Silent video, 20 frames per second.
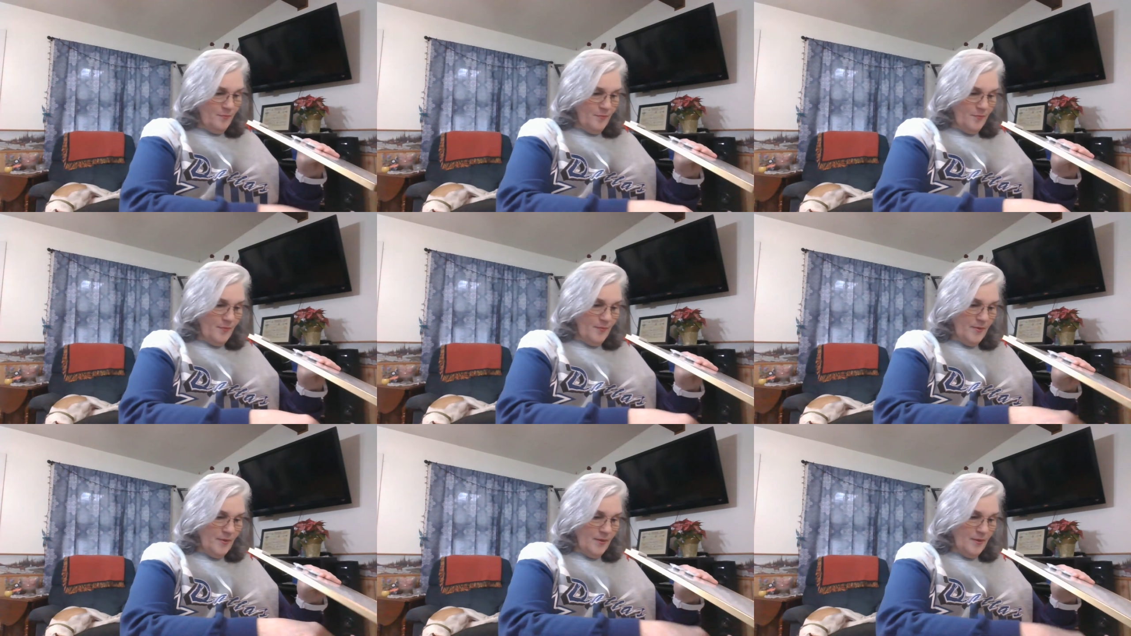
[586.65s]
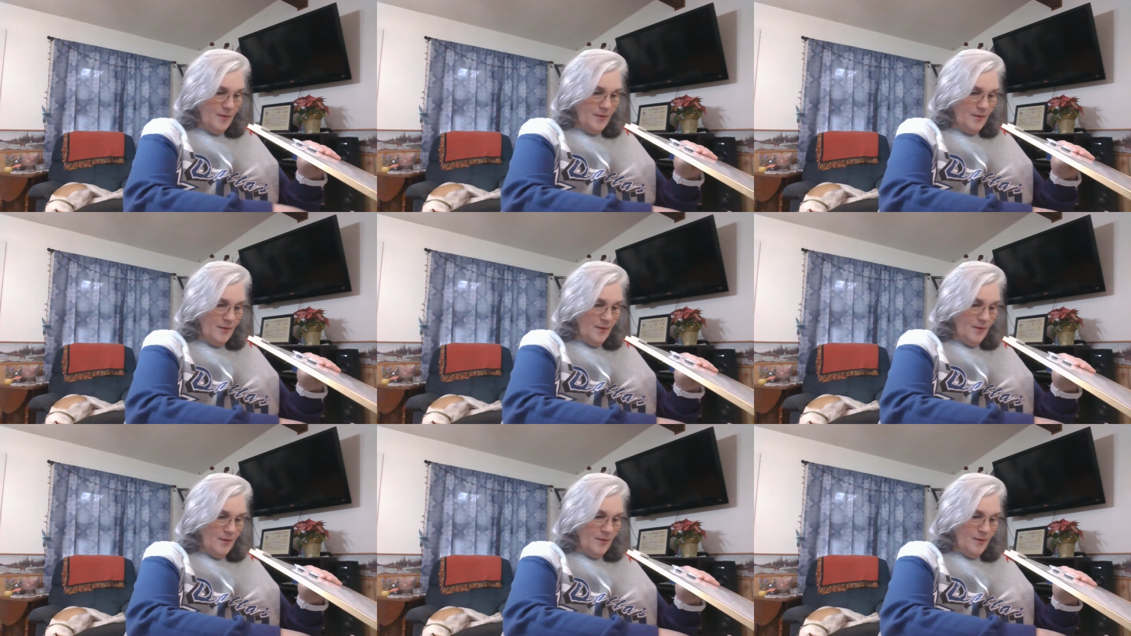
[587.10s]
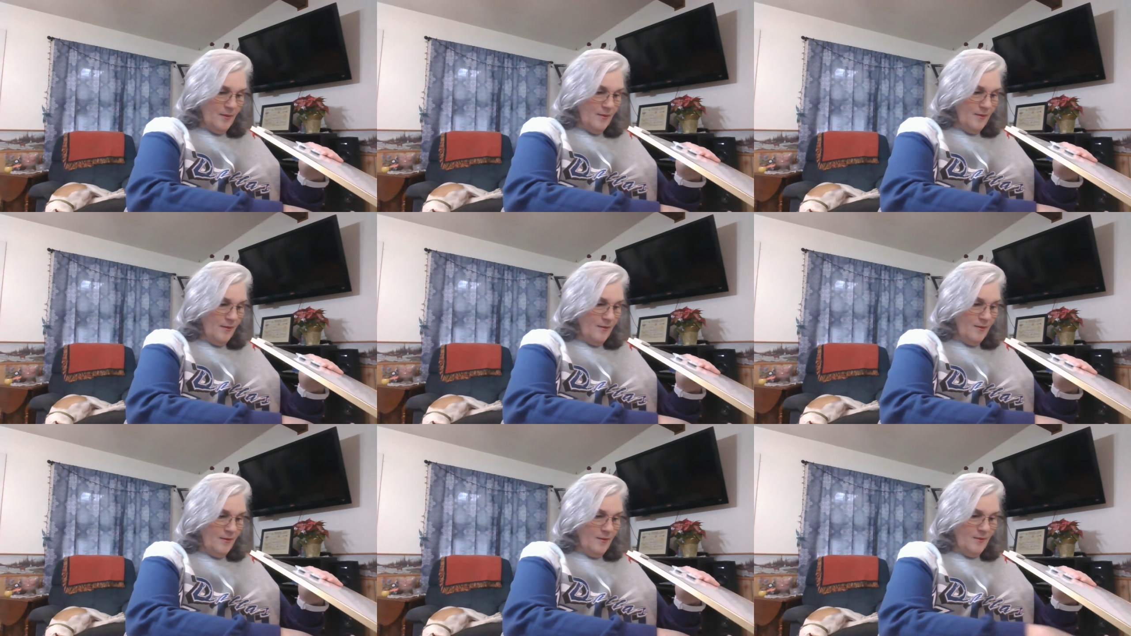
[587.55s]

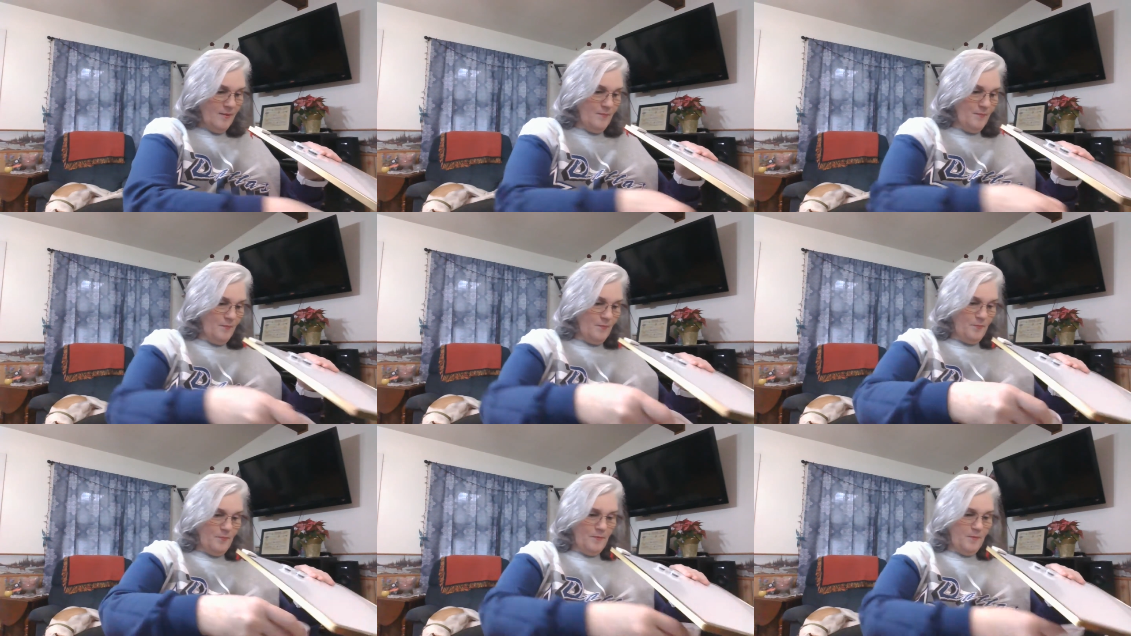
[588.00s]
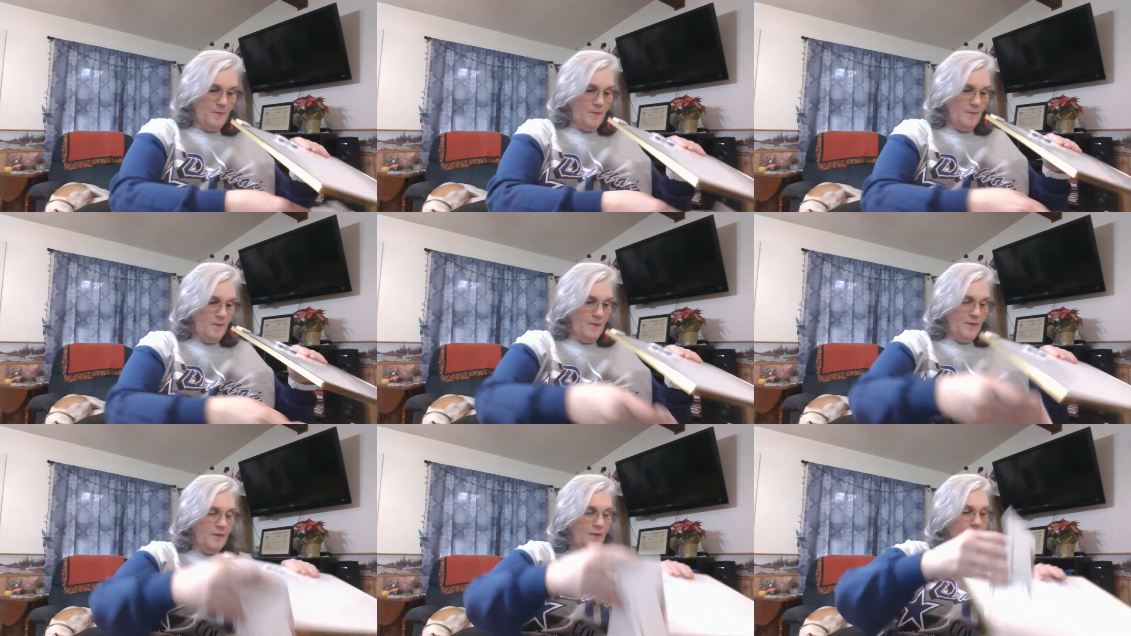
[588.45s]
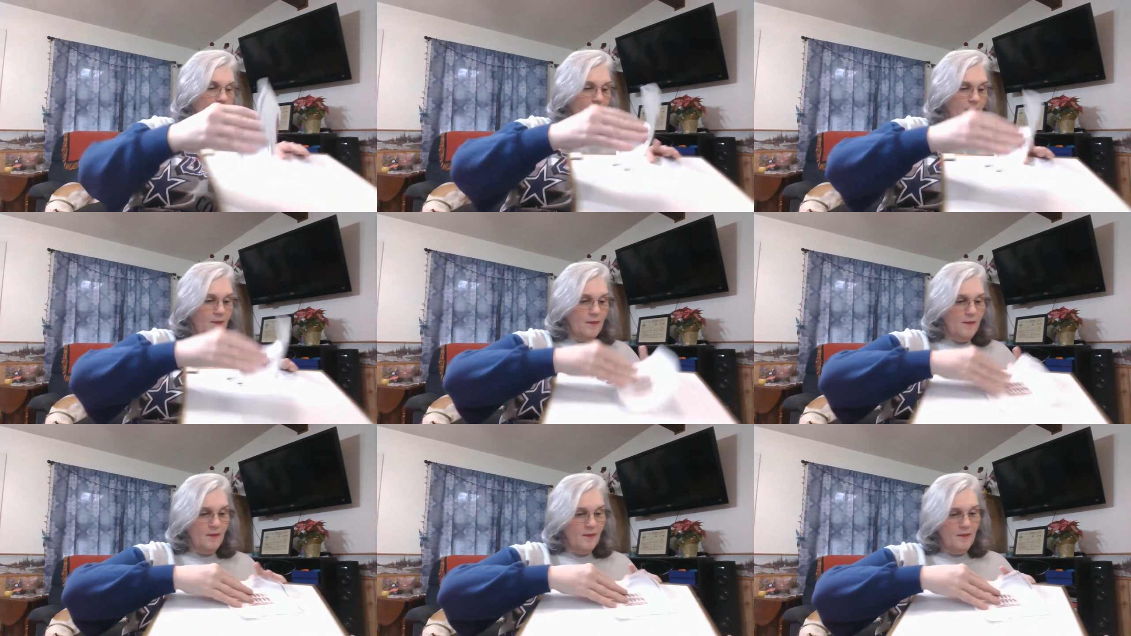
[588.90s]

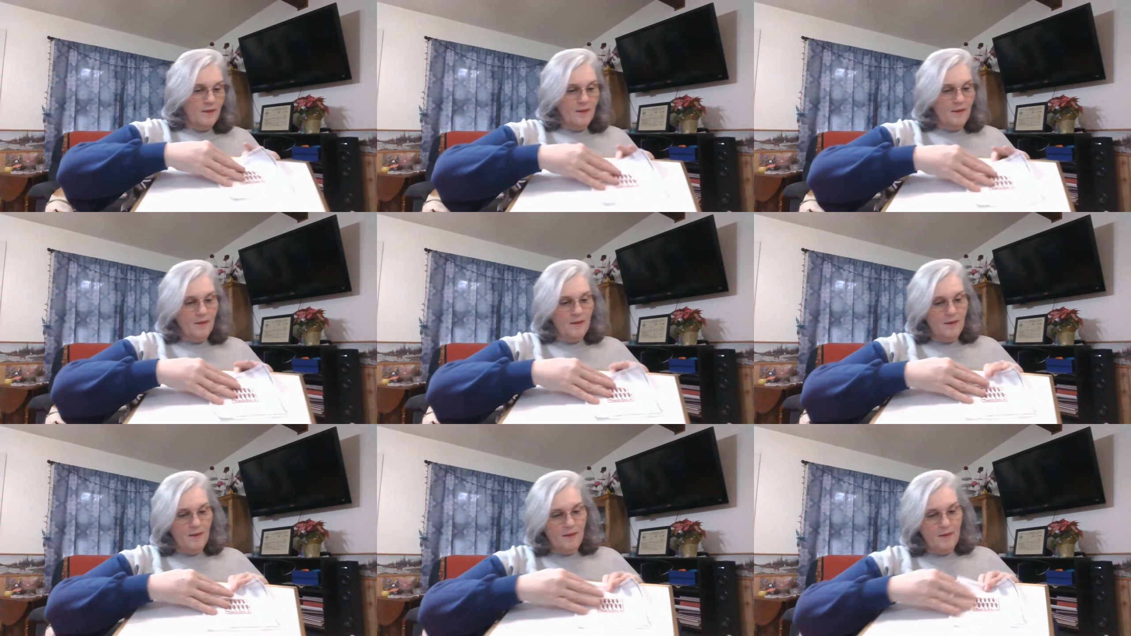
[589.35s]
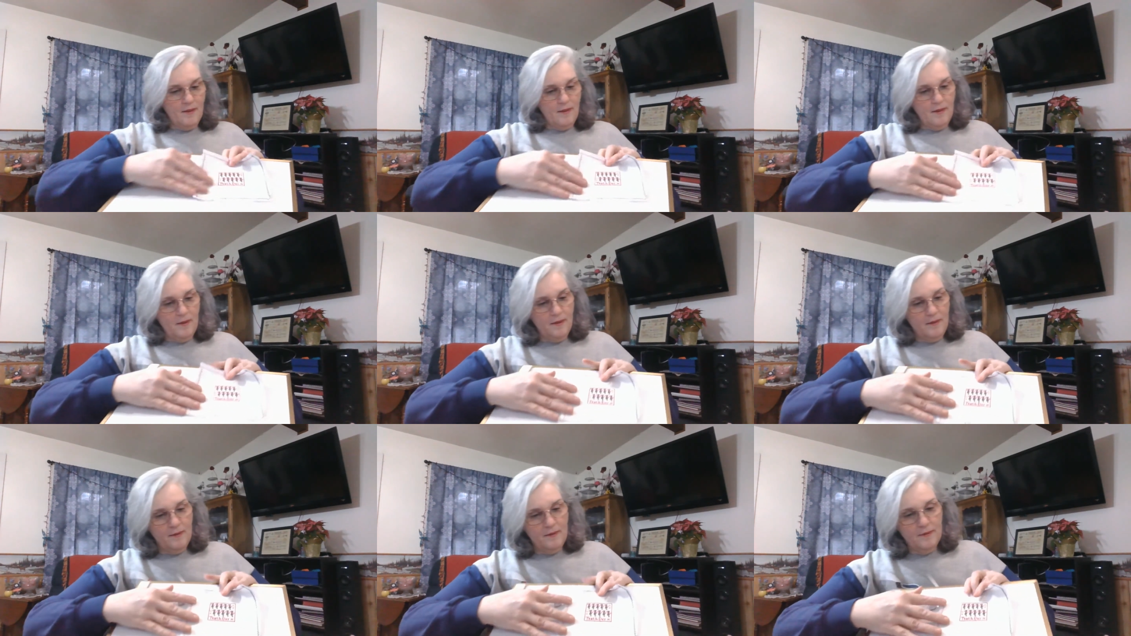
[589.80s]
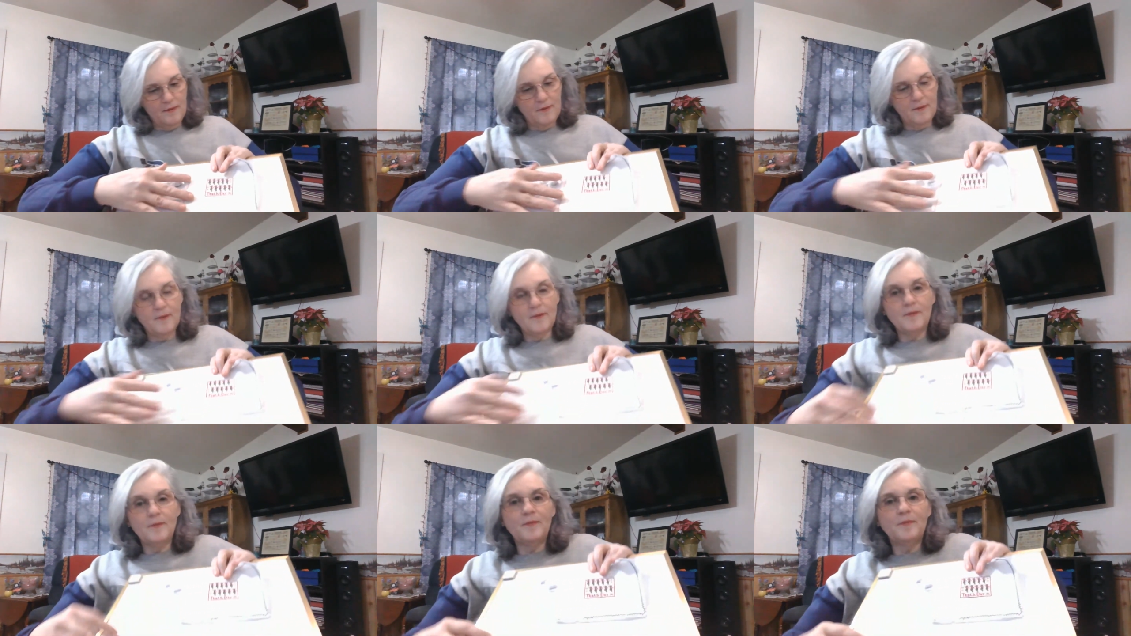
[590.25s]

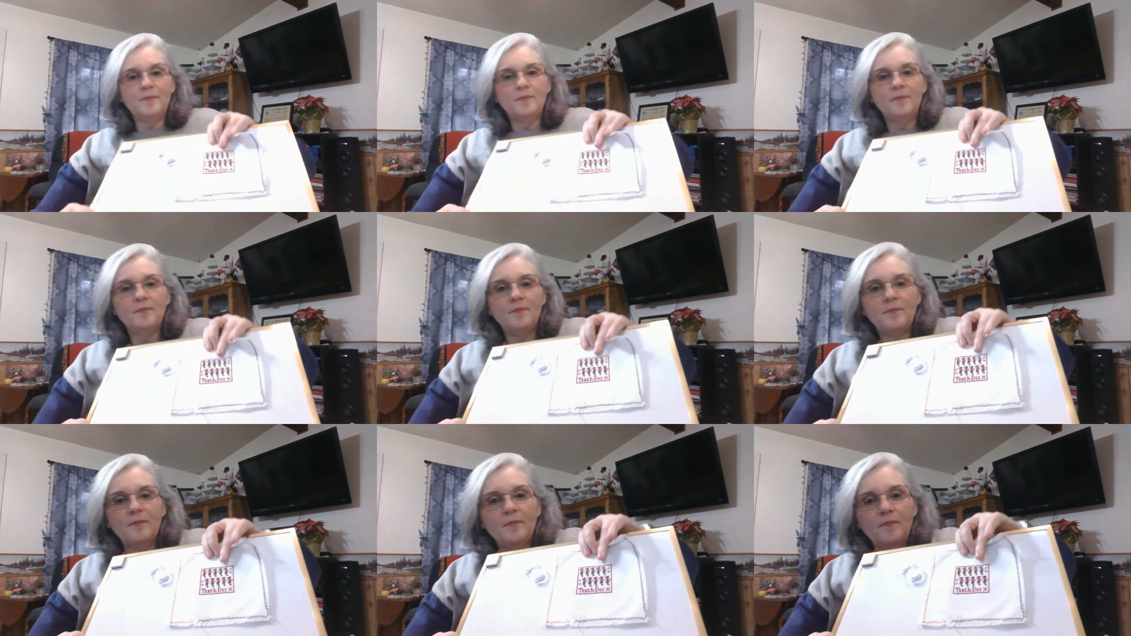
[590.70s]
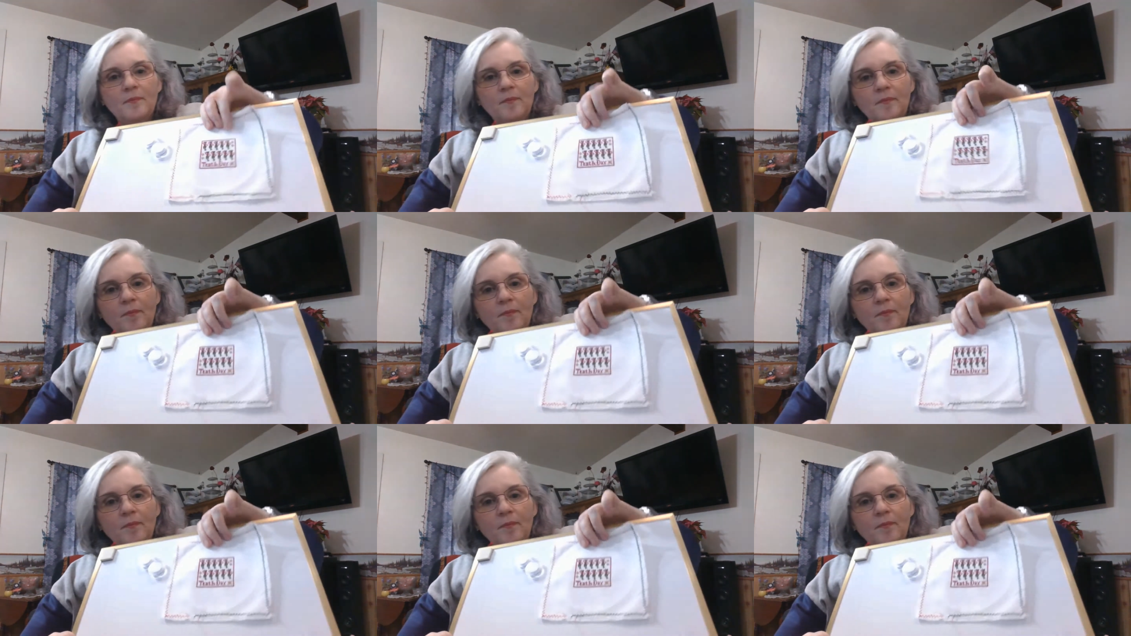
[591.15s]
No one is speaking in this clip.